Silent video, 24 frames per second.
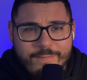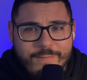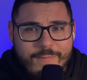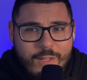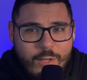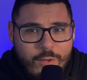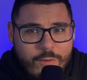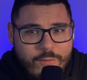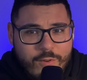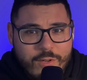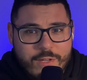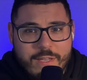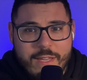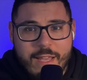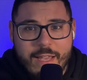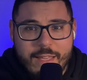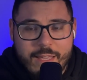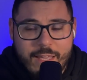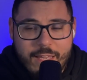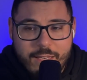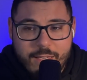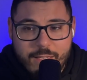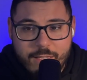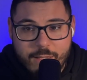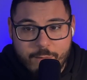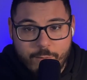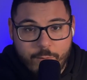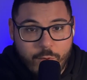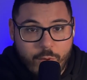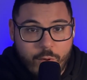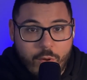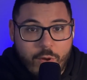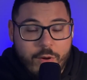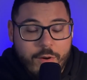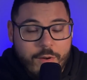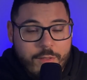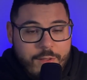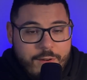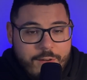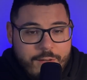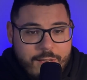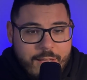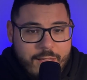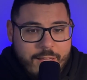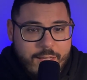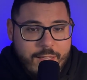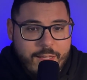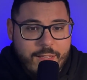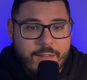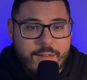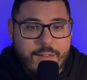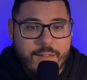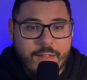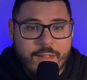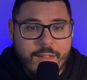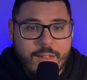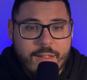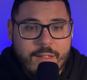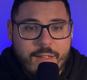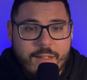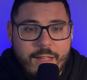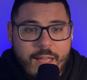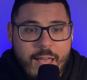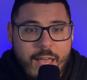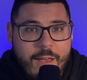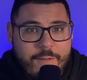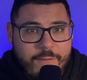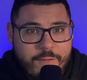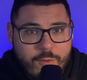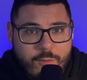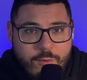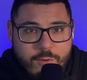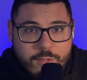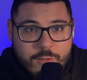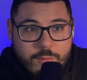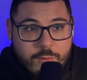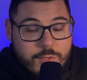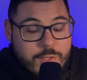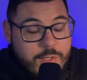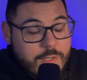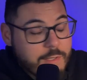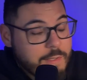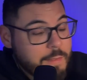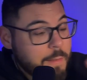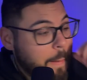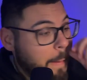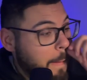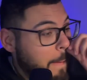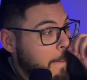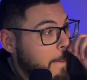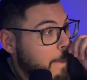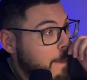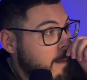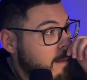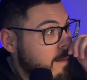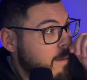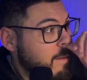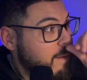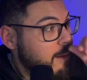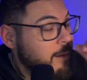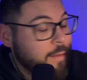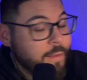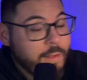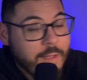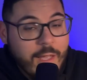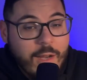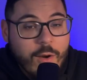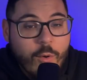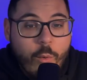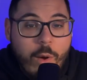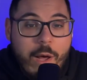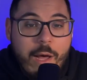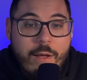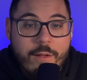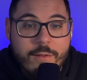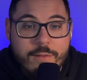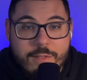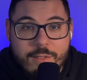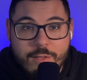over a decade, longer than a decade afterwards, which is kind of wild.